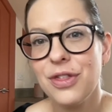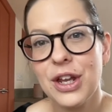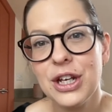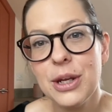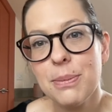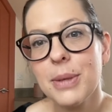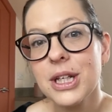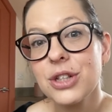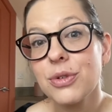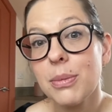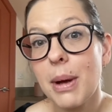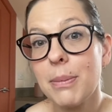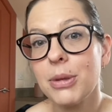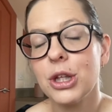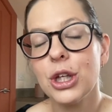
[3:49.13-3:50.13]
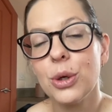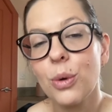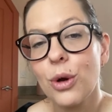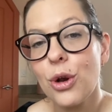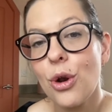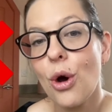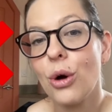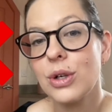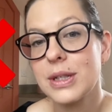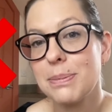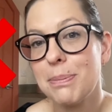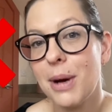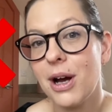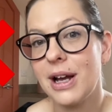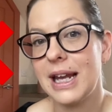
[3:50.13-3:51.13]
then you must remember that you are not
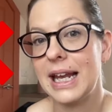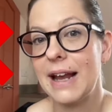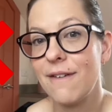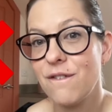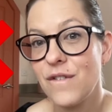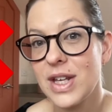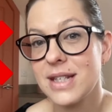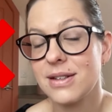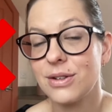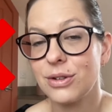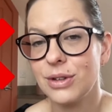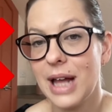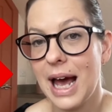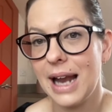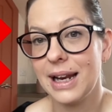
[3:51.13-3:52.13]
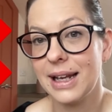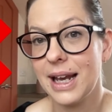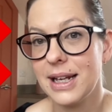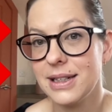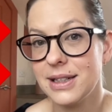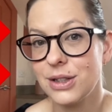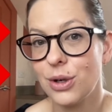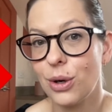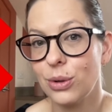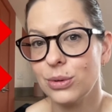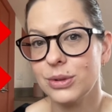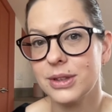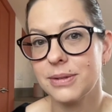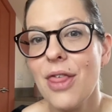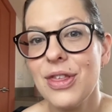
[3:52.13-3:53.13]
buying physical allocated
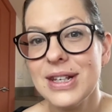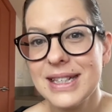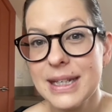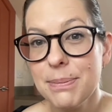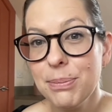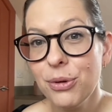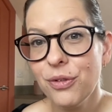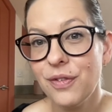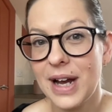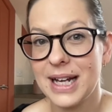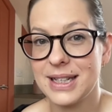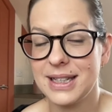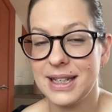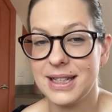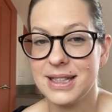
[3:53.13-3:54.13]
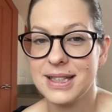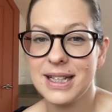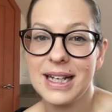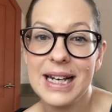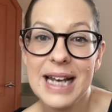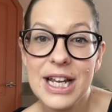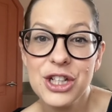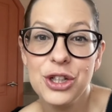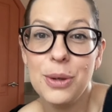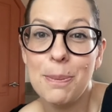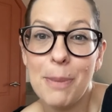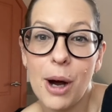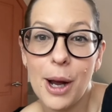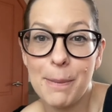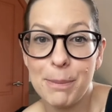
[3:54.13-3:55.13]
gold. The simple fact is that unless you
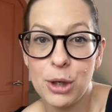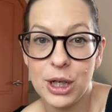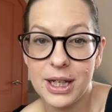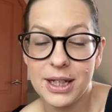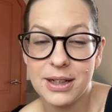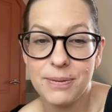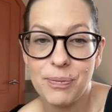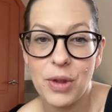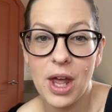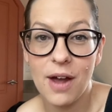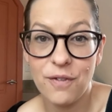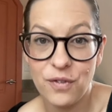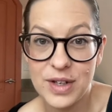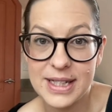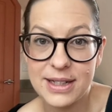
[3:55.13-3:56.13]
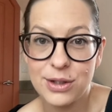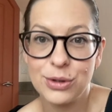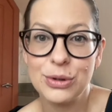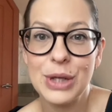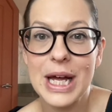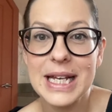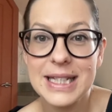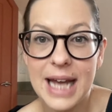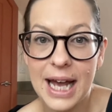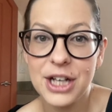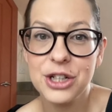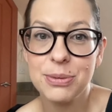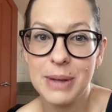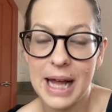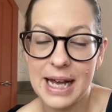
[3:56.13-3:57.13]
buy bullion, a physical,
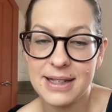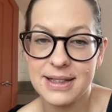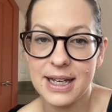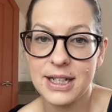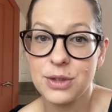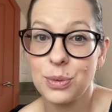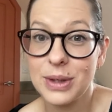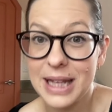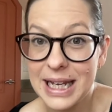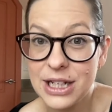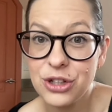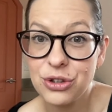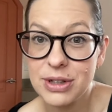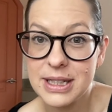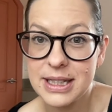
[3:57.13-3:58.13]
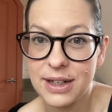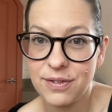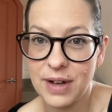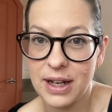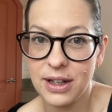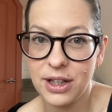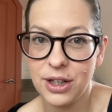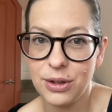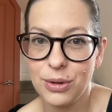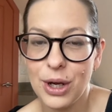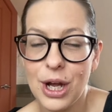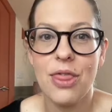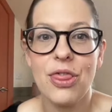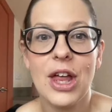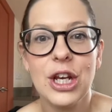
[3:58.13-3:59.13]
tangible asset with intrinsic value,
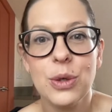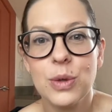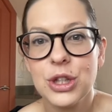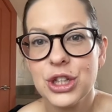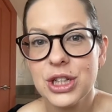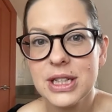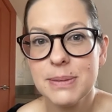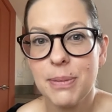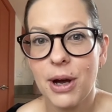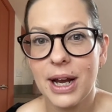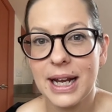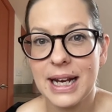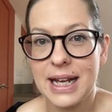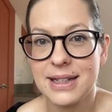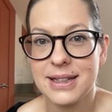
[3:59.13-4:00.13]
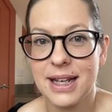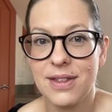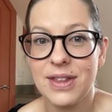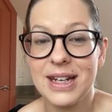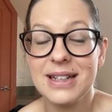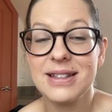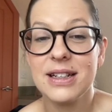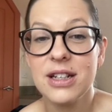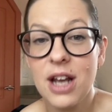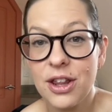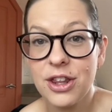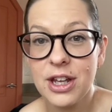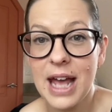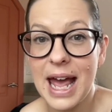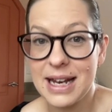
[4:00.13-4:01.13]
then you are just buying an asset that is
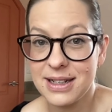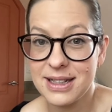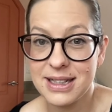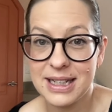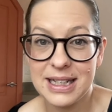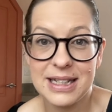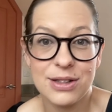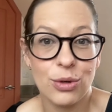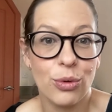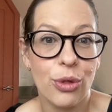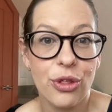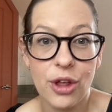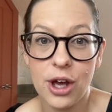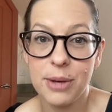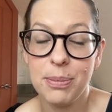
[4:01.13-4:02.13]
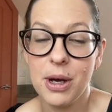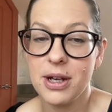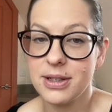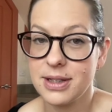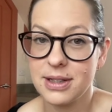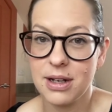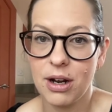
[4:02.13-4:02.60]
another entity's or third person's